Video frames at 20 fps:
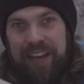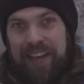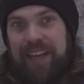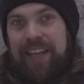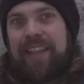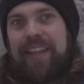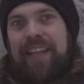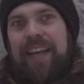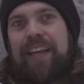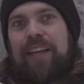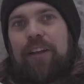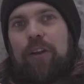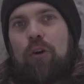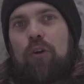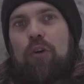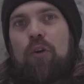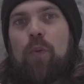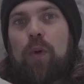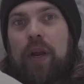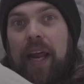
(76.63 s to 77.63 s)
let's take a
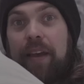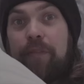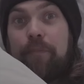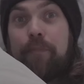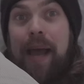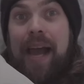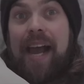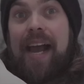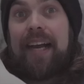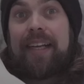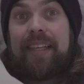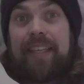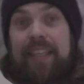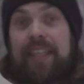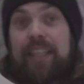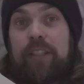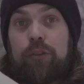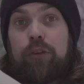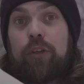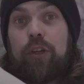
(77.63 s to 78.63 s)
look what I've packed
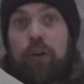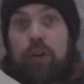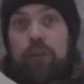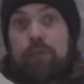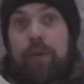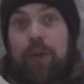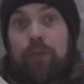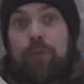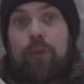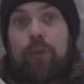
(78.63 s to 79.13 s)
into the Osprey